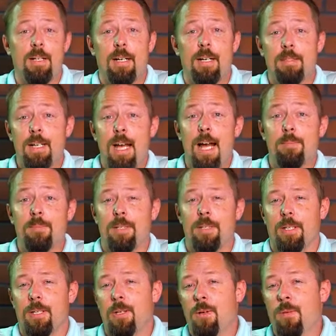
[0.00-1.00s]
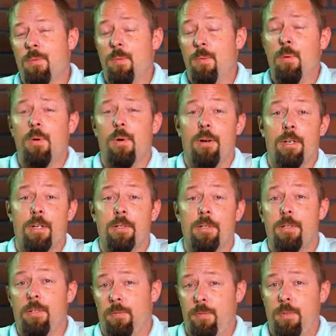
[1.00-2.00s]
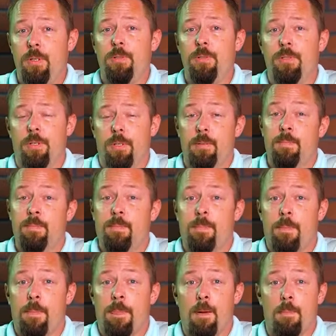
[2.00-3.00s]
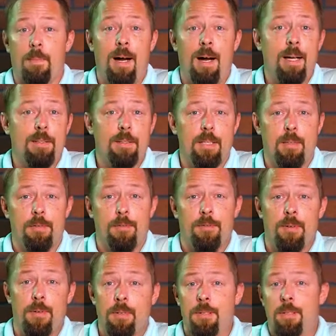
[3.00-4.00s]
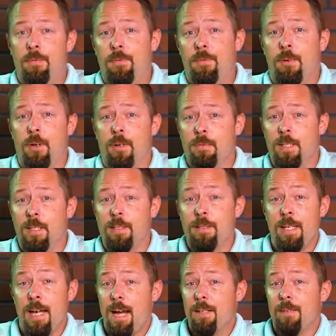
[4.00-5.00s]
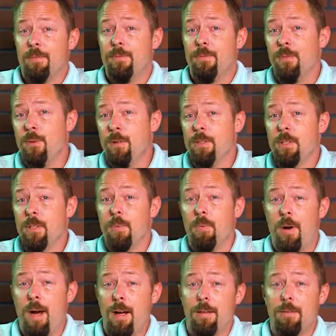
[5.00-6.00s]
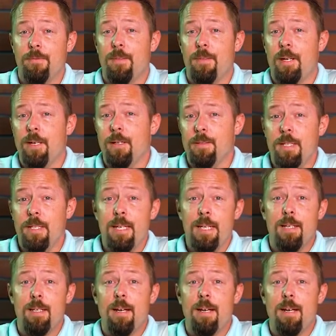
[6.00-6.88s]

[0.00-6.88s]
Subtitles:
adapting for the future. Motley Fool informs us California wildfires heat